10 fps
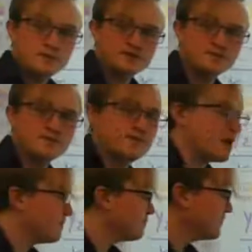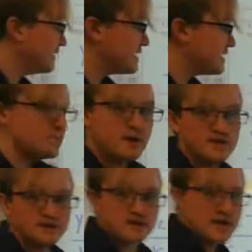Now simplify. 18
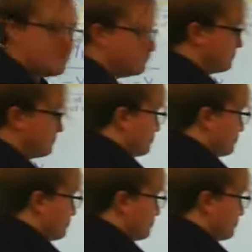minus 10,